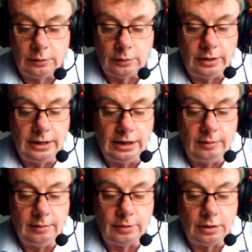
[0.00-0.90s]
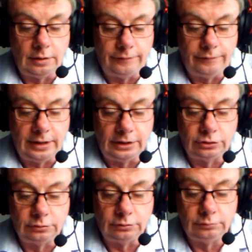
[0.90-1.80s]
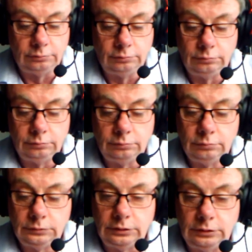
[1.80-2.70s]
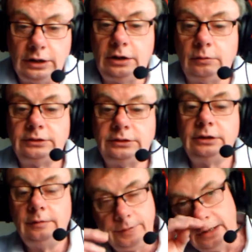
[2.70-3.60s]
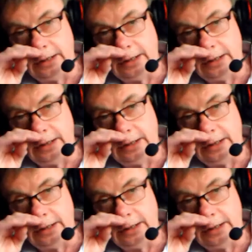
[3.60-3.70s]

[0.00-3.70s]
with a name of action equals.